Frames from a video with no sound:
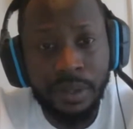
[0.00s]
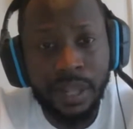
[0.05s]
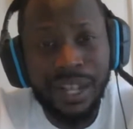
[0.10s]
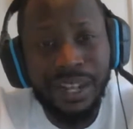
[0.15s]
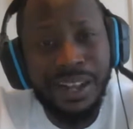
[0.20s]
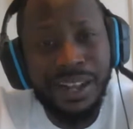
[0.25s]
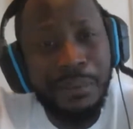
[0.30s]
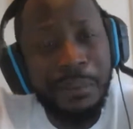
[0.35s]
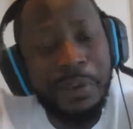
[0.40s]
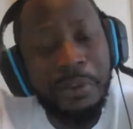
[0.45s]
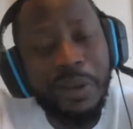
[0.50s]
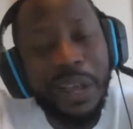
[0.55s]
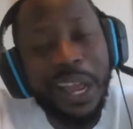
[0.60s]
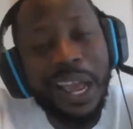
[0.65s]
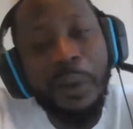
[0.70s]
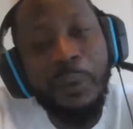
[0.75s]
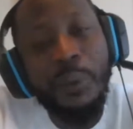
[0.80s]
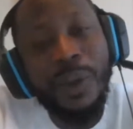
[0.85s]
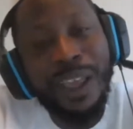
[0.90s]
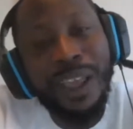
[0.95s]
Like, come on, you
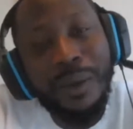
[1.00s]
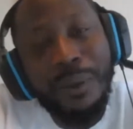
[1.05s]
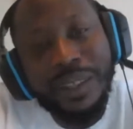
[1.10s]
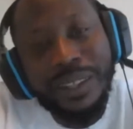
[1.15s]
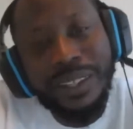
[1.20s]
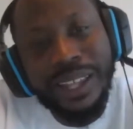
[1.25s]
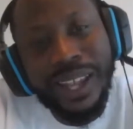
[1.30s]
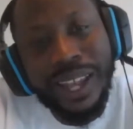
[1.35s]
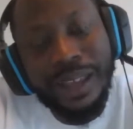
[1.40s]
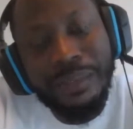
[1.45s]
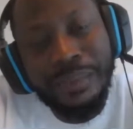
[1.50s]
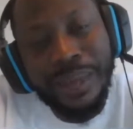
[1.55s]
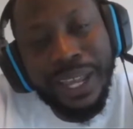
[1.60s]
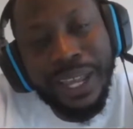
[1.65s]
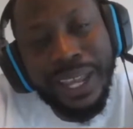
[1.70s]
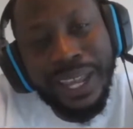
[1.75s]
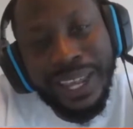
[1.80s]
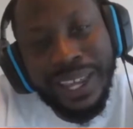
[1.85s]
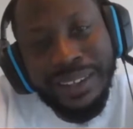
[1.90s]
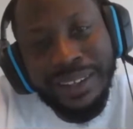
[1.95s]
can't win with that,
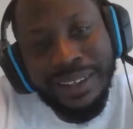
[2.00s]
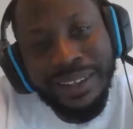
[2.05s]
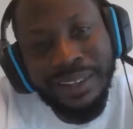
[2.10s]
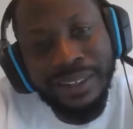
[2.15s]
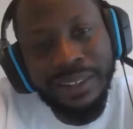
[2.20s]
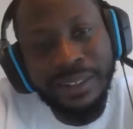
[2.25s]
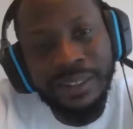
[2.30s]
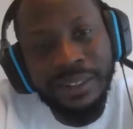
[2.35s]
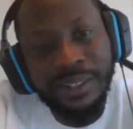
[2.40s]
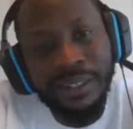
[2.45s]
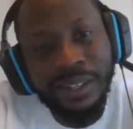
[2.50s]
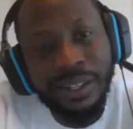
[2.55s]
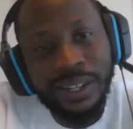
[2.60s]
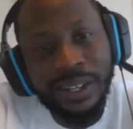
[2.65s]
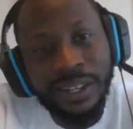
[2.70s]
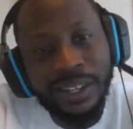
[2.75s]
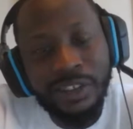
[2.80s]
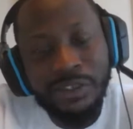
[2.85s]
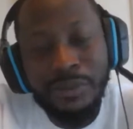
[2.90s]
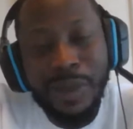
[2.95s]
man.
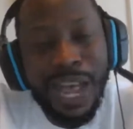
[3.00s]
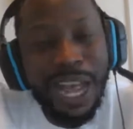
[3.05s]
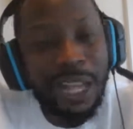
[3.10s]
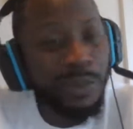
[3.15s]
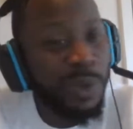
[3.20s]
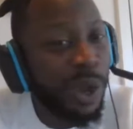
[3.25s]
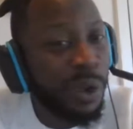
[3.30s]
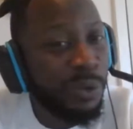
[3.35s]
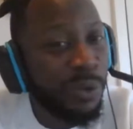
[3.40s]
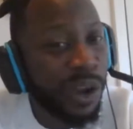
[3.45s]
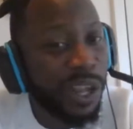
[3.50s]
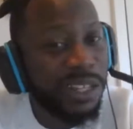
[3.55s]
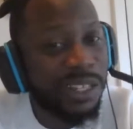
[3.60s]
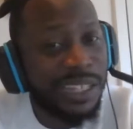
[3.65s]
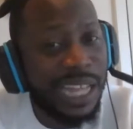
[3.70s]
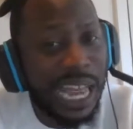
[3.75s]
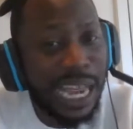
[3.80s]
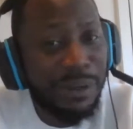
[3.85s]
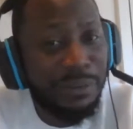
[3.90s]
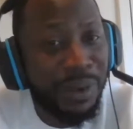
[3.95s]
You might as well run
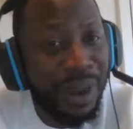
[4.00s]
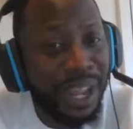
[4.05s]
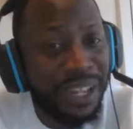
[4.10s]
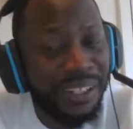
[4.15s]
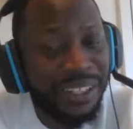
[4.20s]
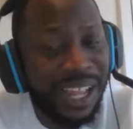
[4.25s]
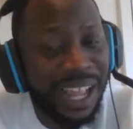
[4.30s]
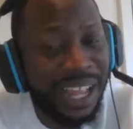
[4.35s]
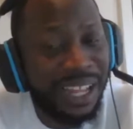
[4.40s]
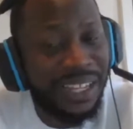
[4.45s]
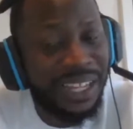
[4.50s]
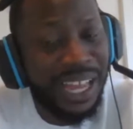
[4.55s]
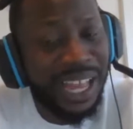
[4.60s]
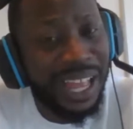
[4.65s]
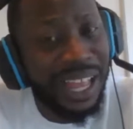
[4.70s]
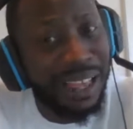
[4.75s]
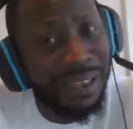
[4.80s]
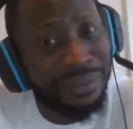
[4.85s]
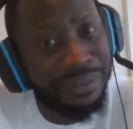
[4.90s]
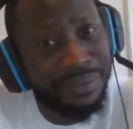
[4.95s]
stack right, stack
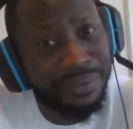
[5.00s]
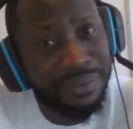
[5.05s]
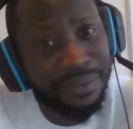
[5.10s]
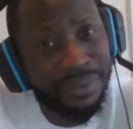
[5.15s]
left.